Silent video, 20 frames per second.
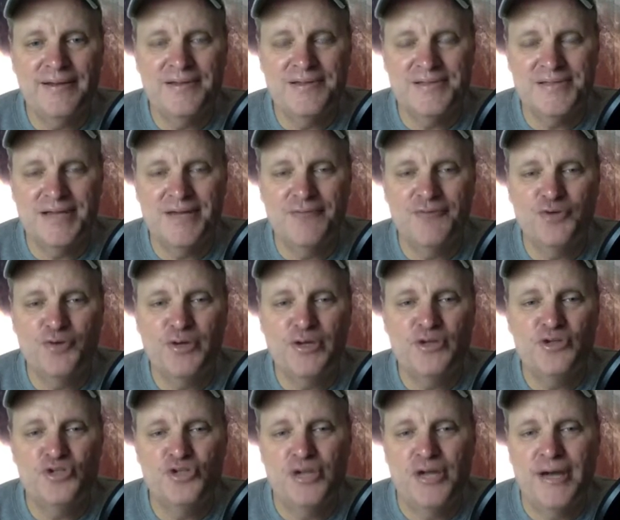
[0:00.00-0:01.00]
Instead of doing
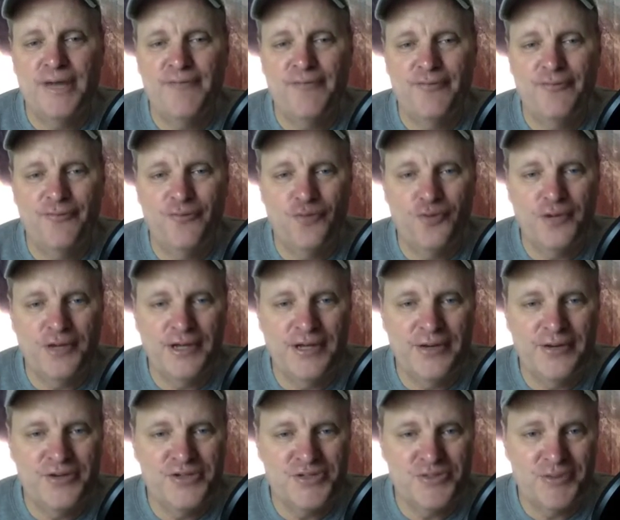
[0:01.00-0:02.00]
a job for 40
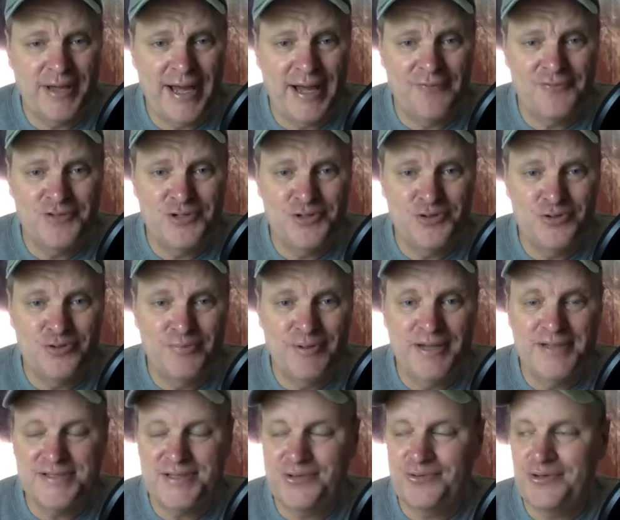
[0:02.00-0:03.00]
years that we have to do
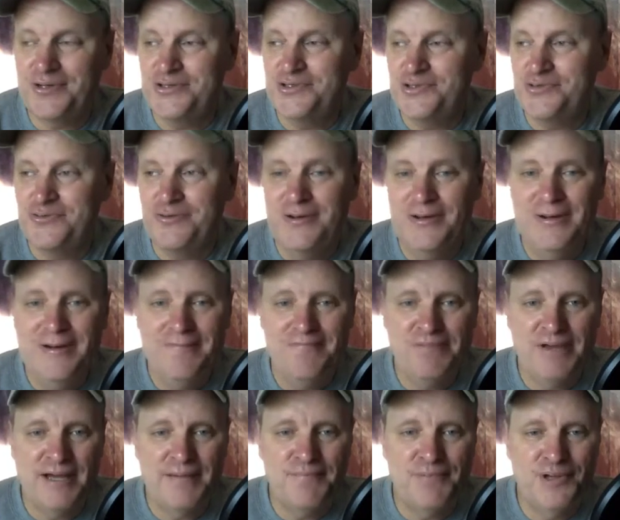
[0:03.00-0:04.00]
basically to
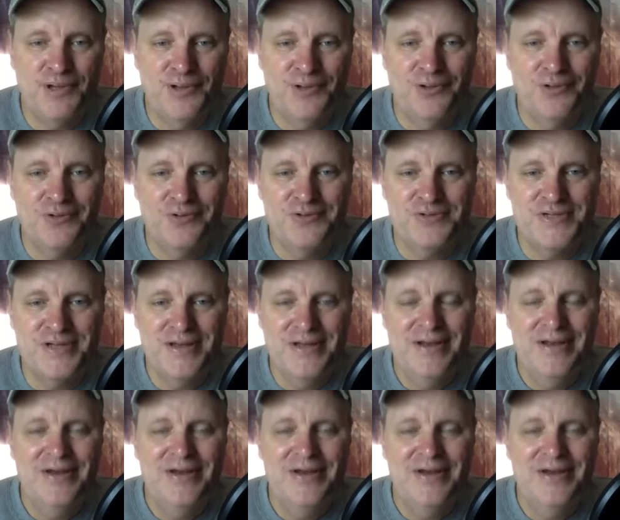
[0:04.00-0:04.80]
pay bills,